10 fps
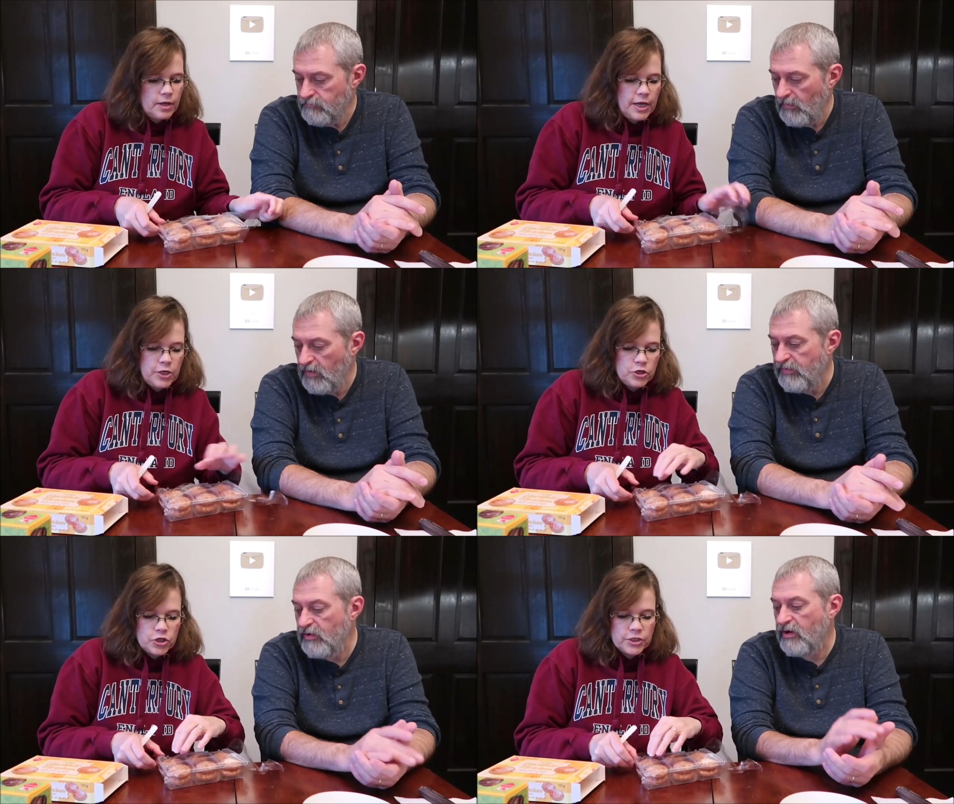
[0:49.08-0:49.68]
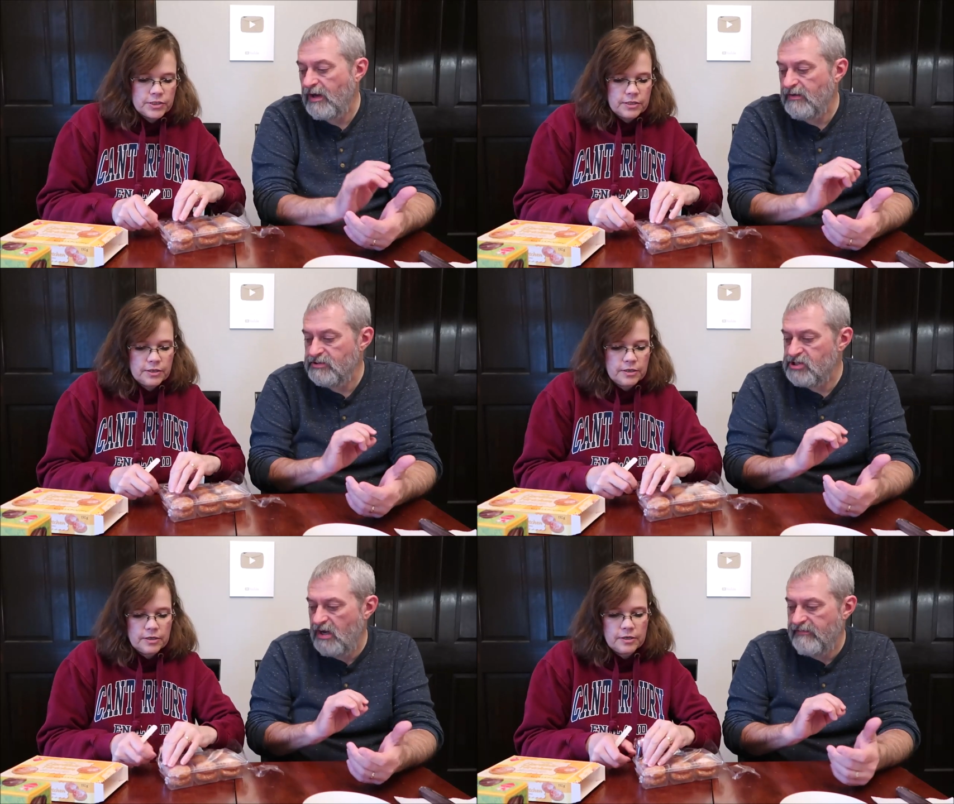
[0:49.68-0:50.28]
Speaker 1: And you
Speaker 2: look like little
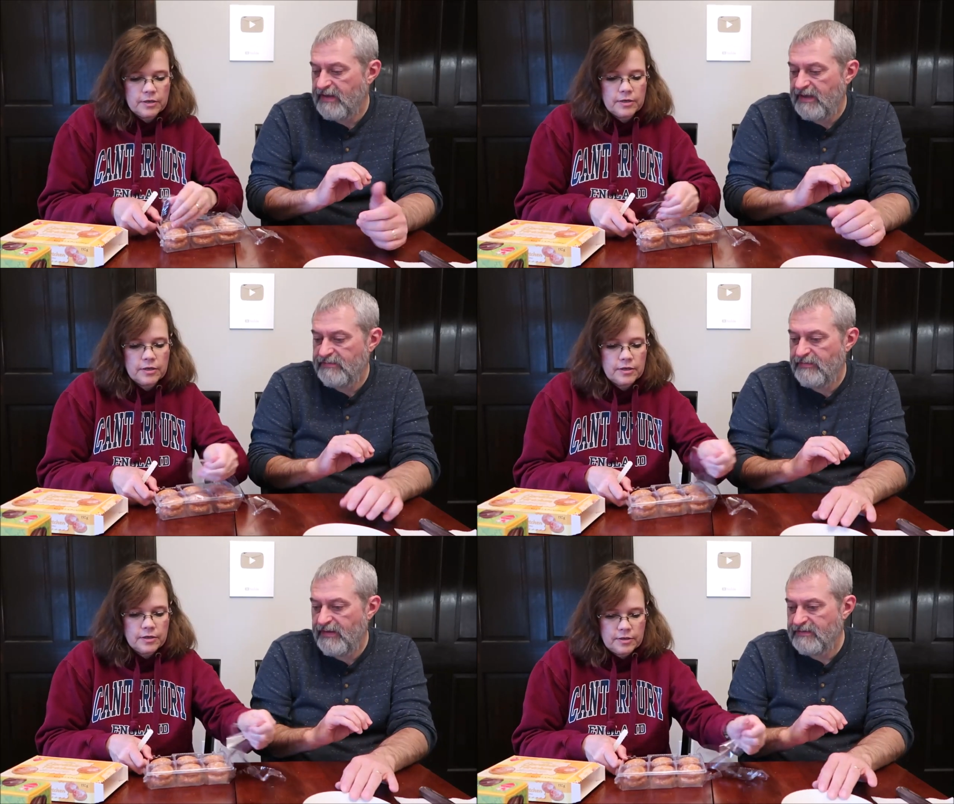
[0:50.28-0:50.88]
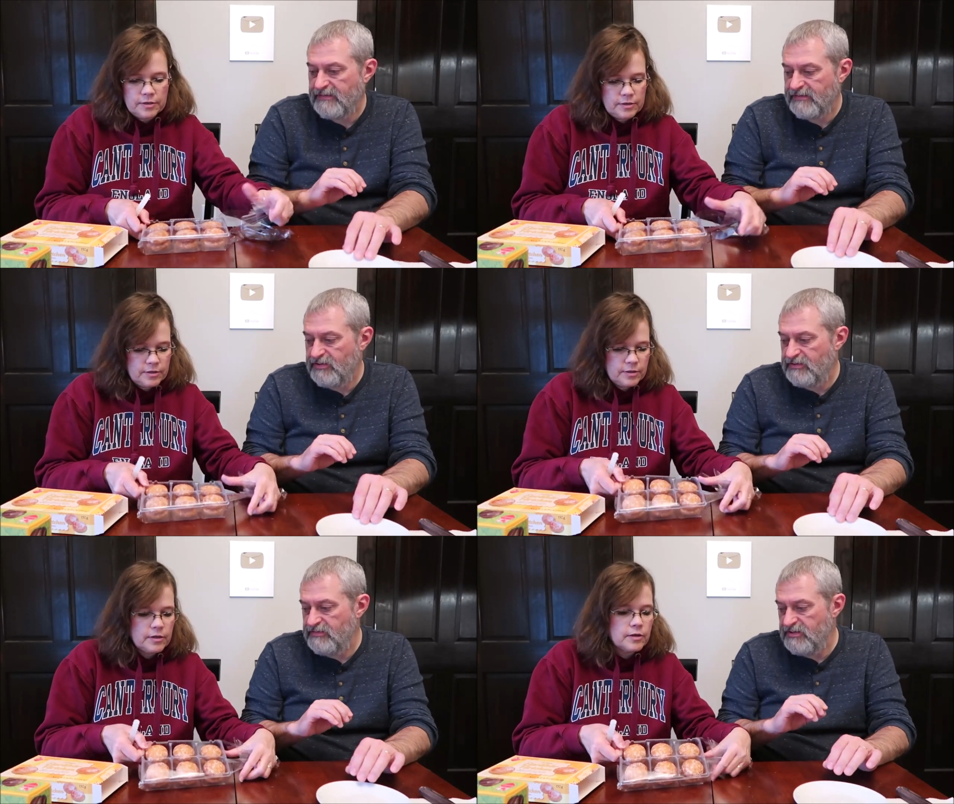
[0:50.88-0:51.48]
Jaffa cakes without the,
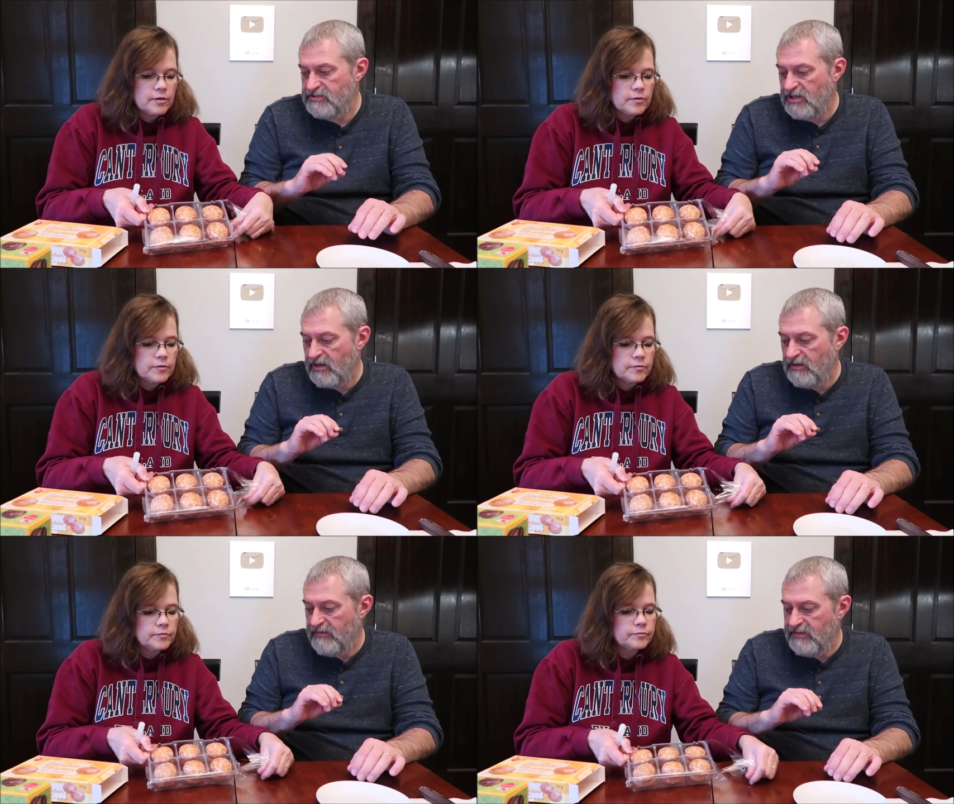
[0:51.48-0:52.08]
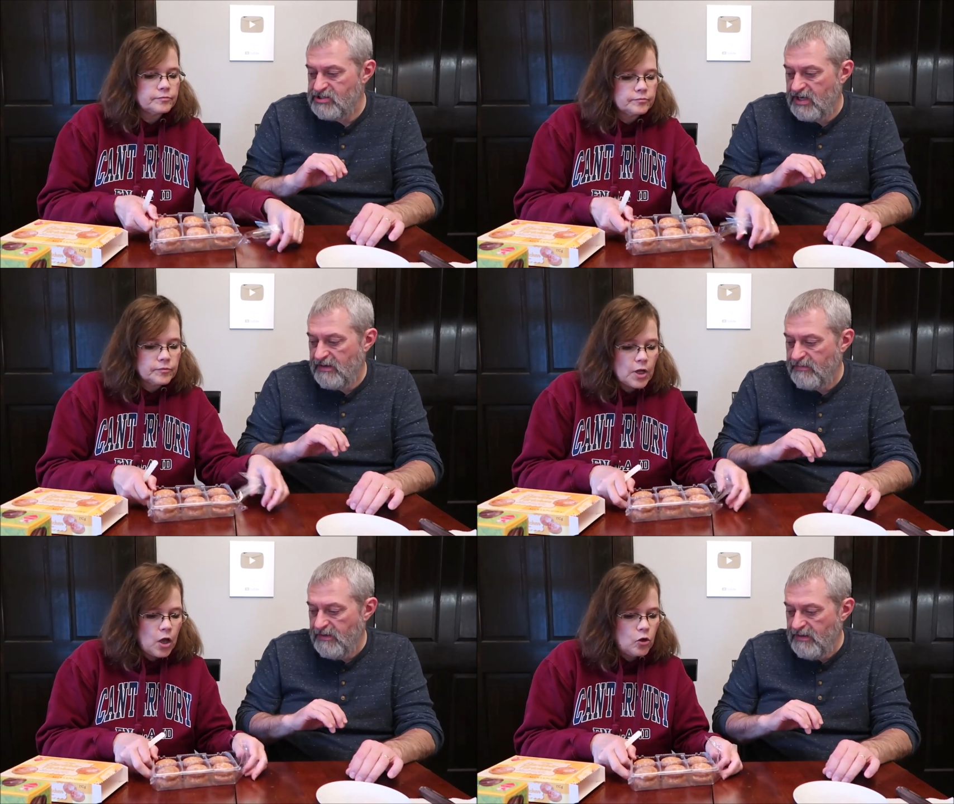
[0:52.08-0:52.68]
the chocolate and the jam.
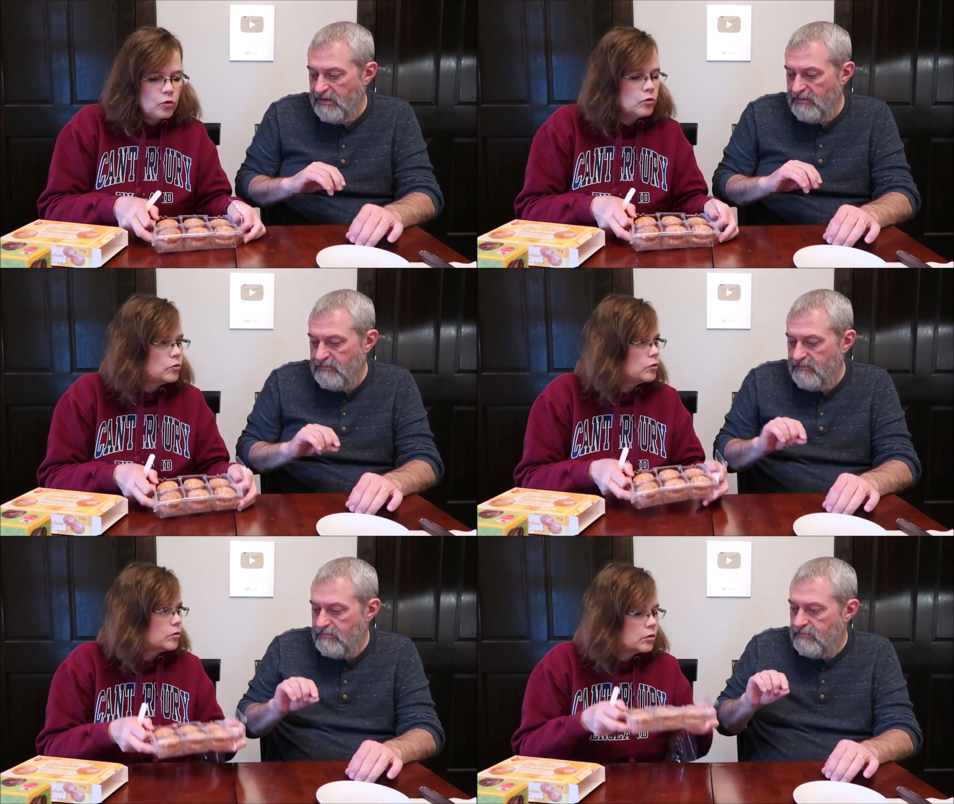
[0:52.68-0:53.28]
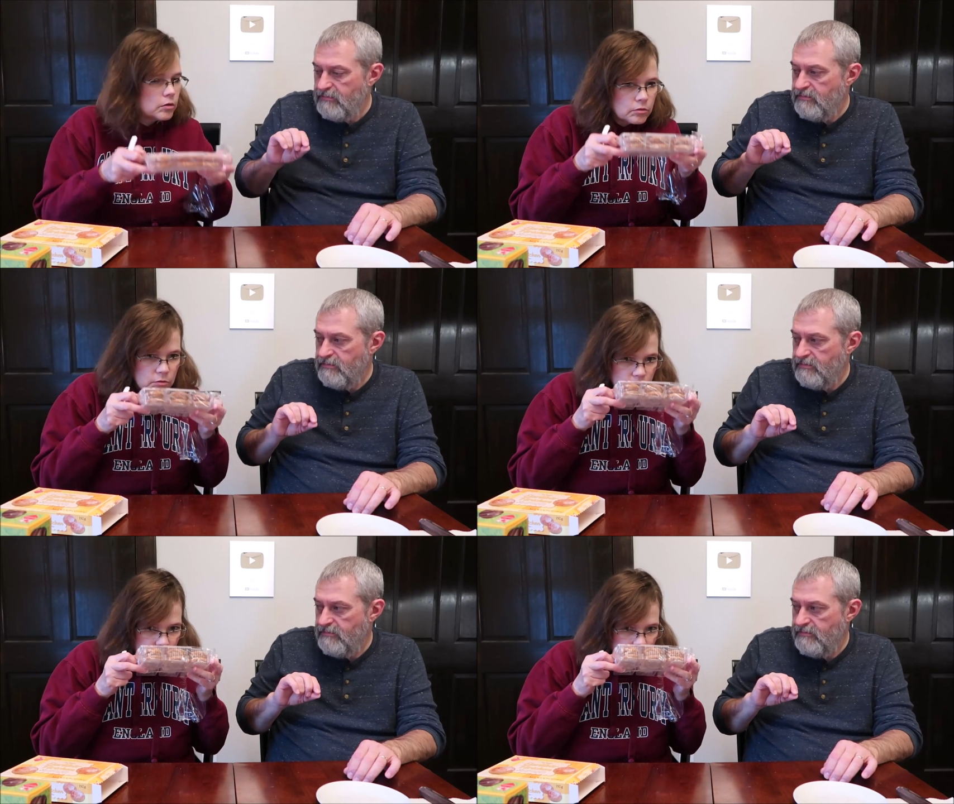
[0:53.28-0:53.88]
Speaker 1: Ooh.
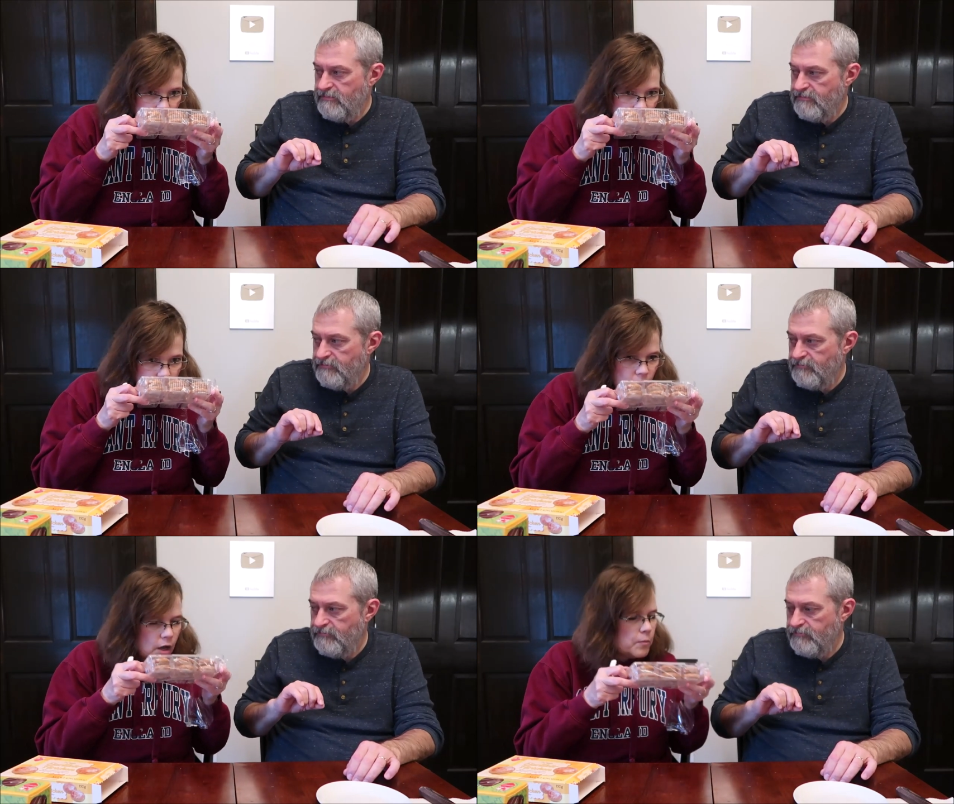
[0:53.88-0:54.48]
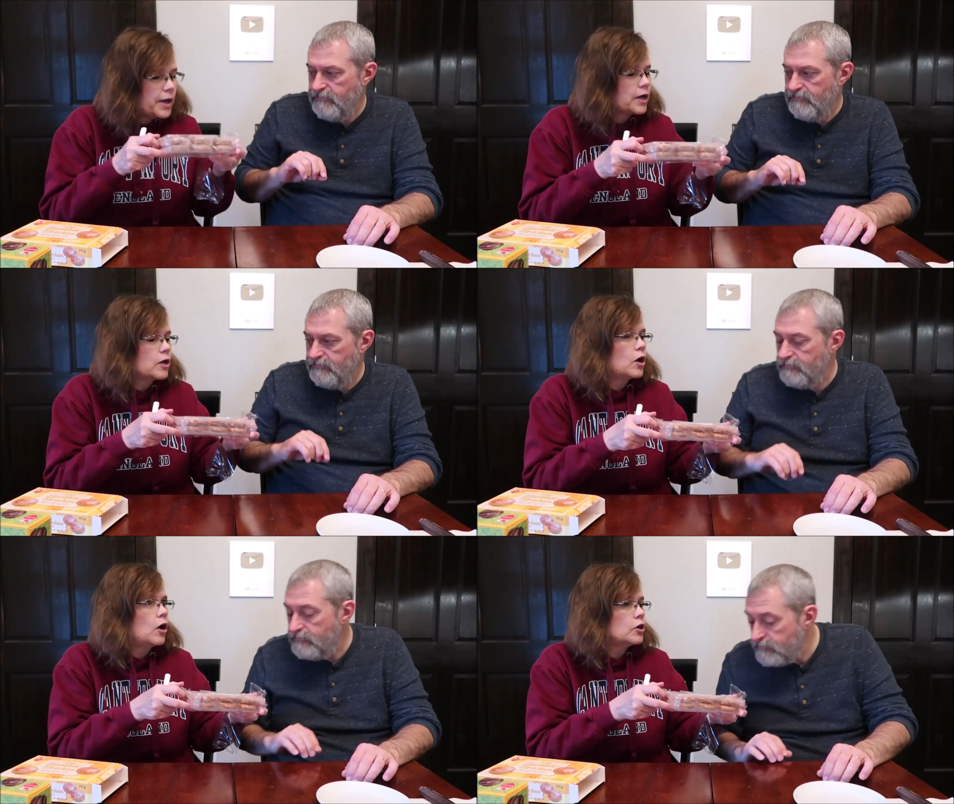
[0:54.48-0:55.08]
Oh my
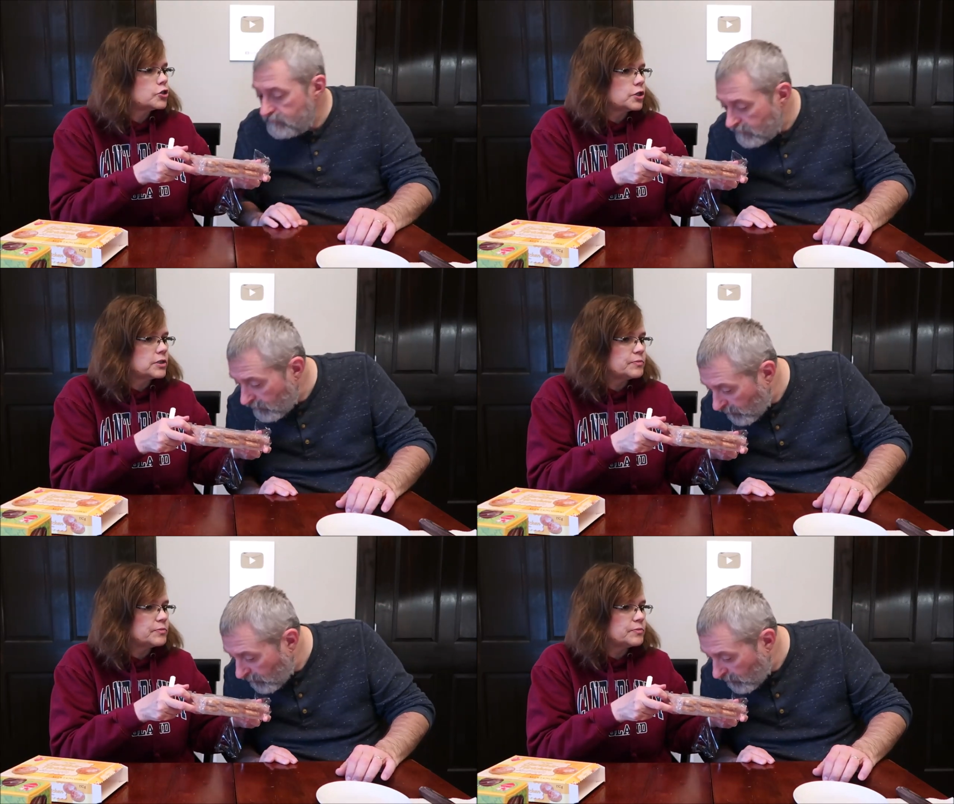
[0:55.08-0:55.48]
gosh, that